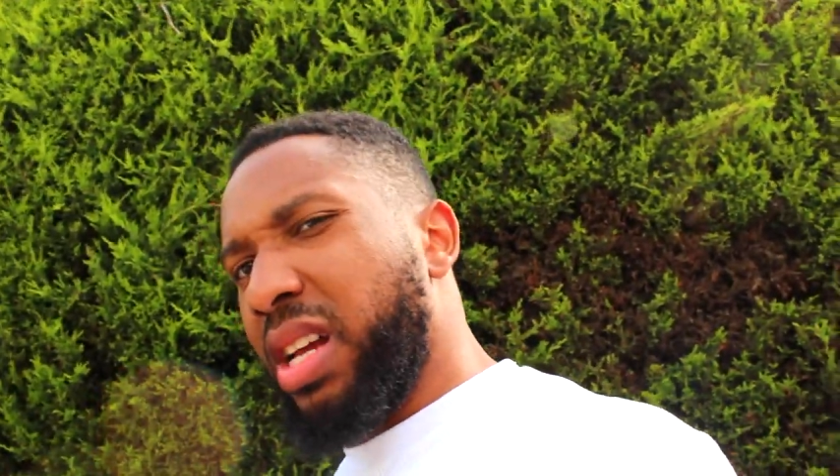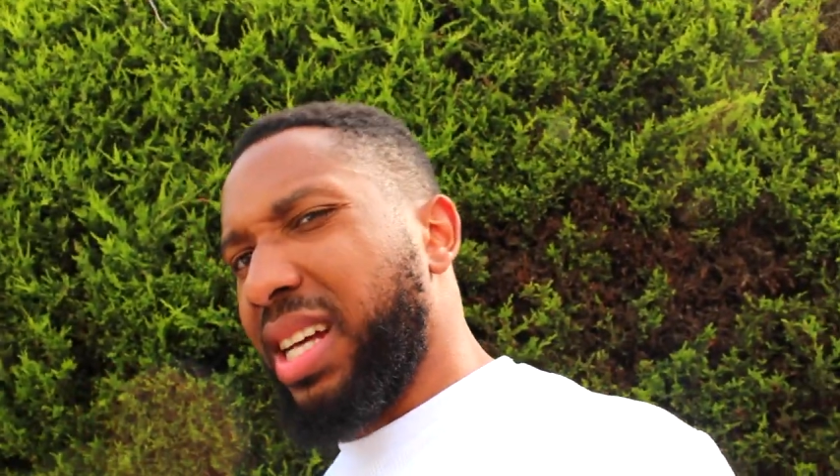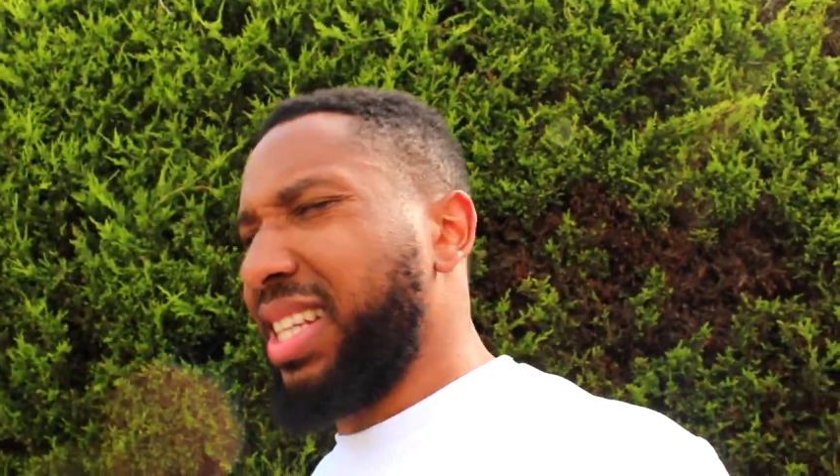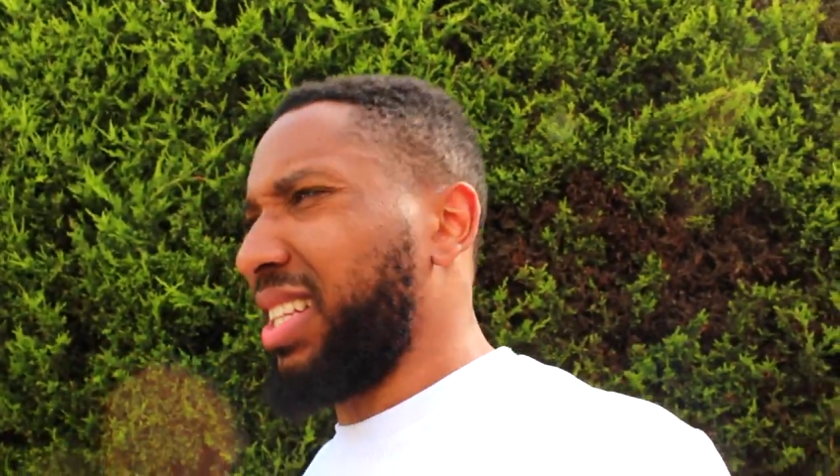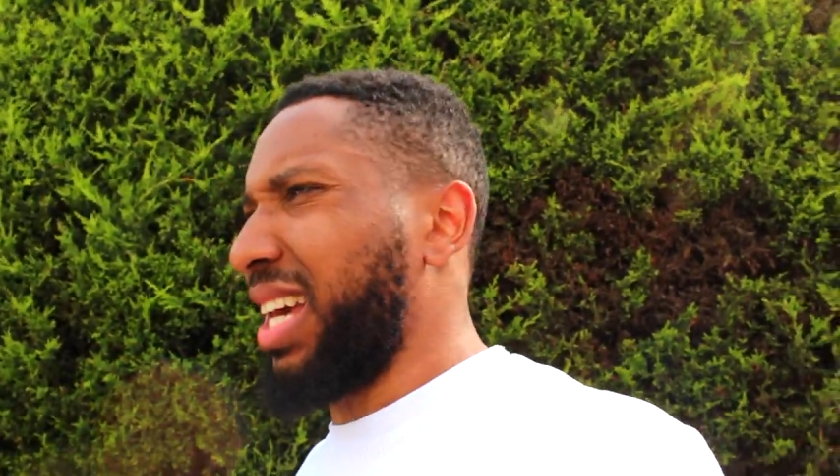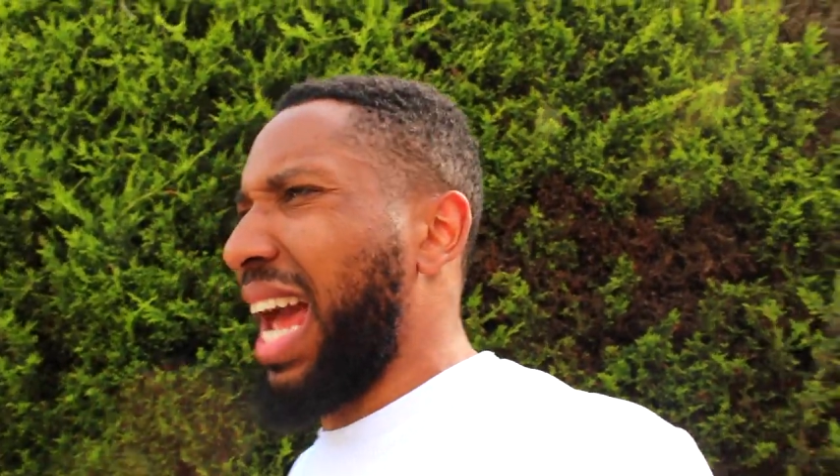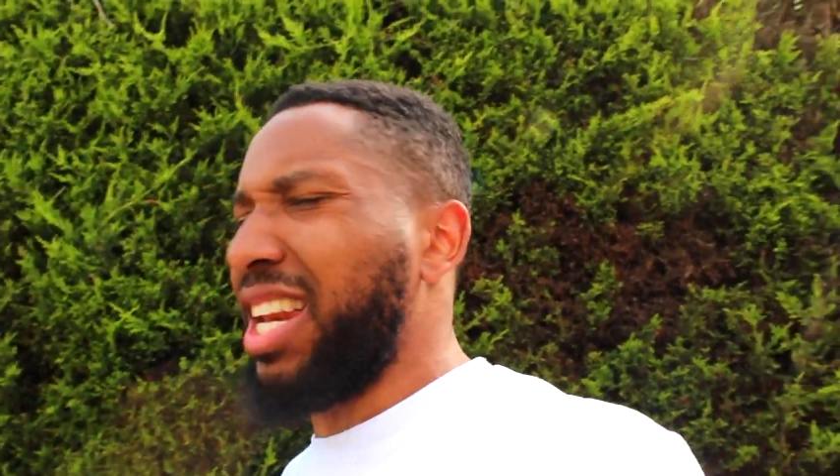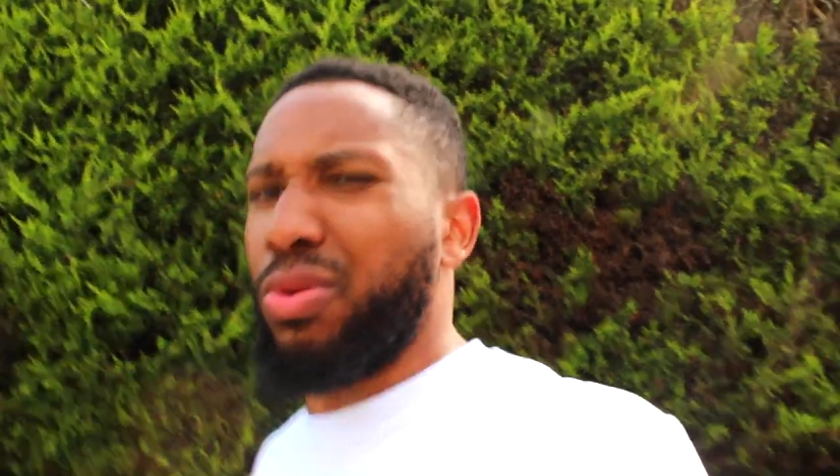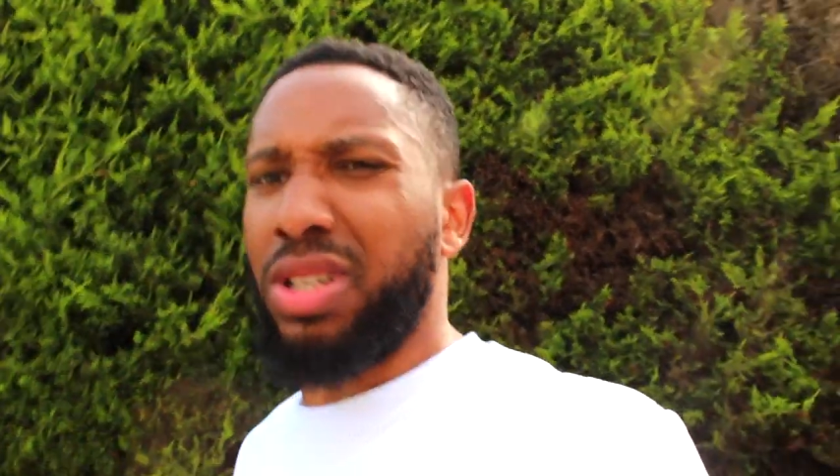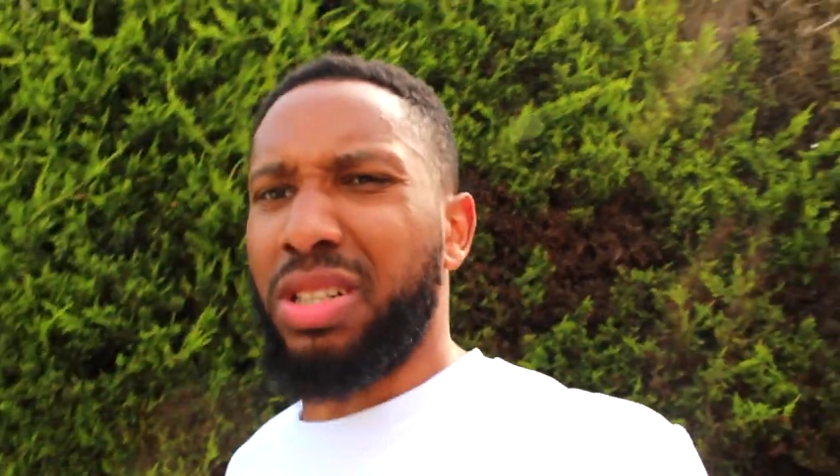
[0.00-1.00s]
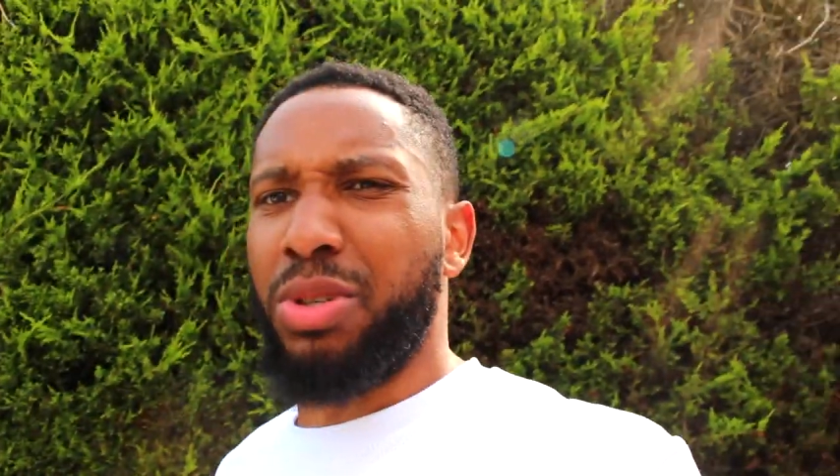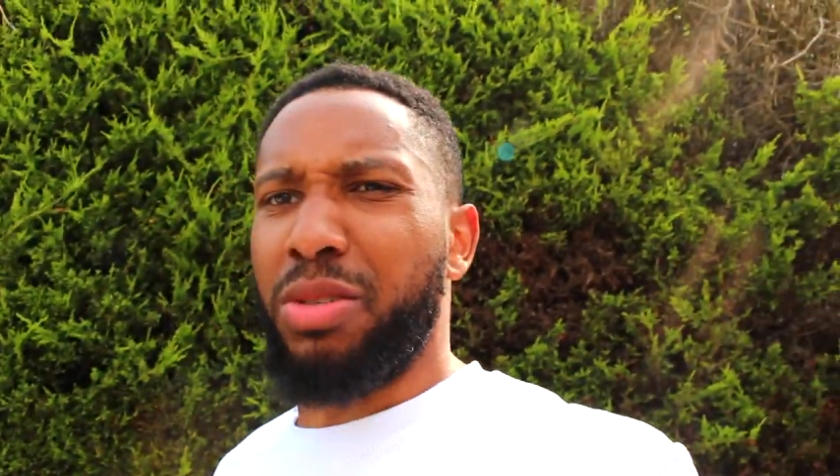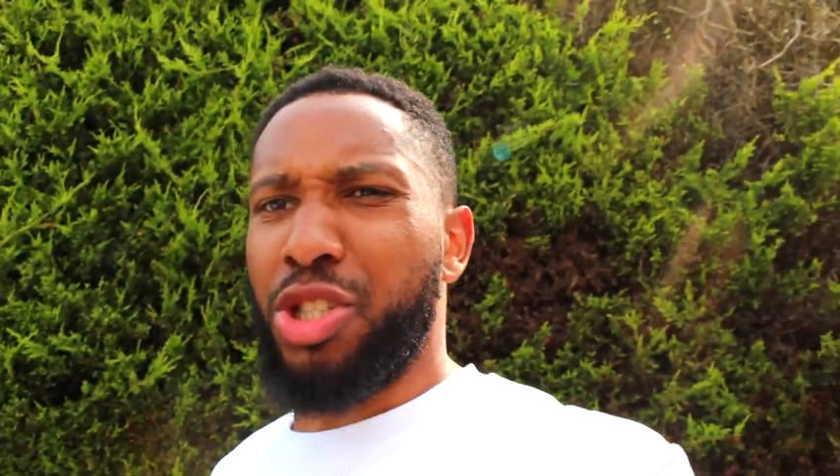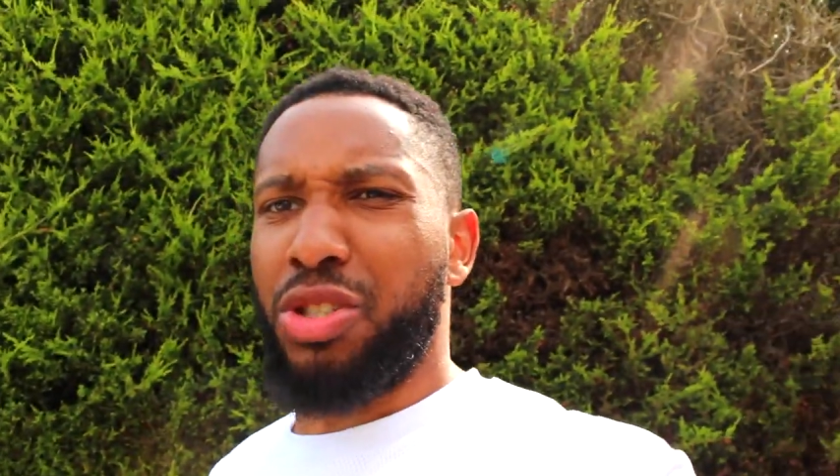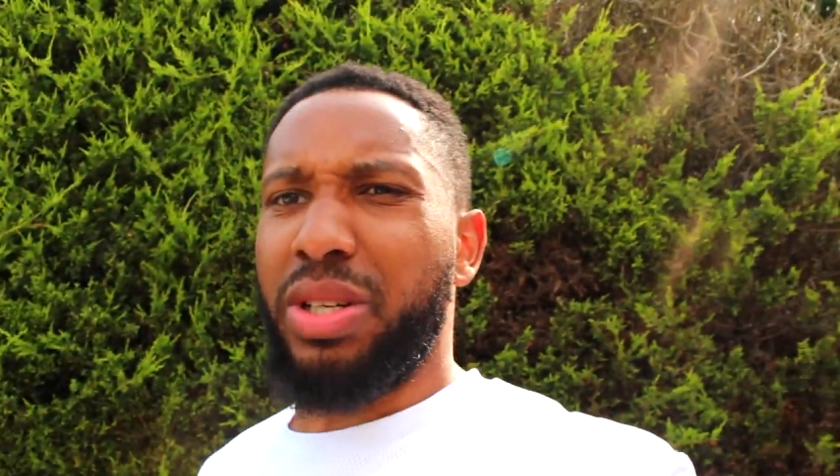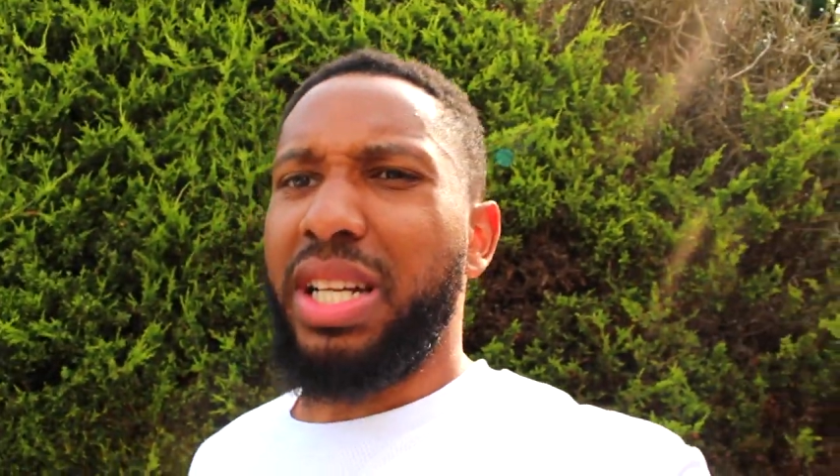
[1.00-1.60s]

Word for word: and I think that anyone could pretty much do